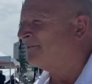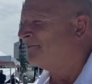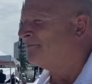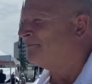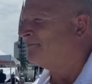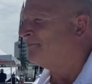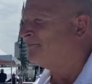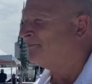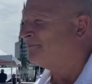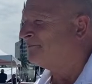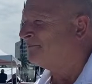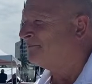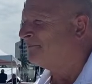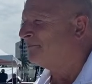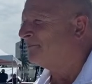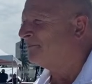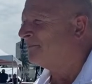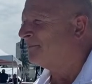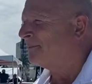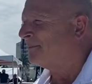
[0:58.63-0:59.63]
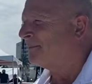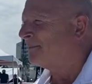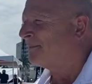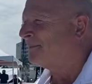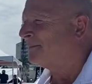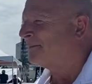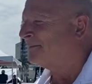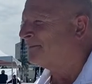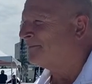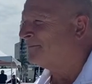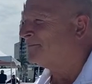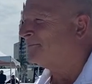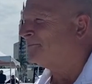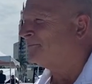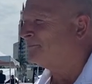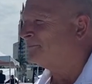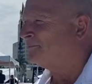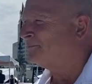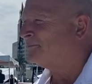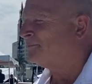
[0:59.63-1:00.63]

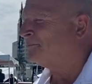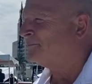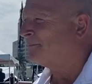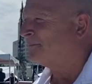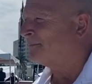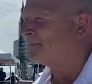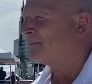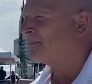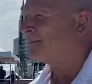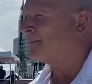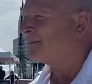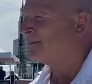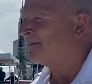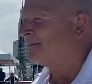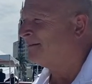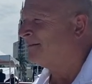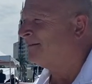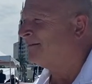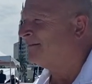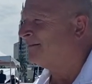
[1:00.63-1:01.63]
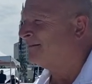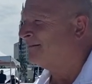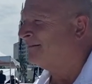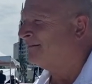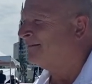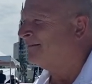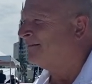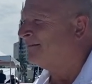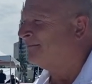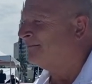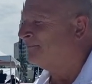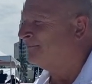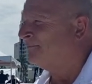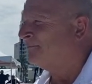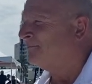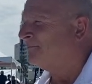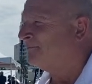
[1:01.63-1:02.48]
No words are spoken by the person on screen.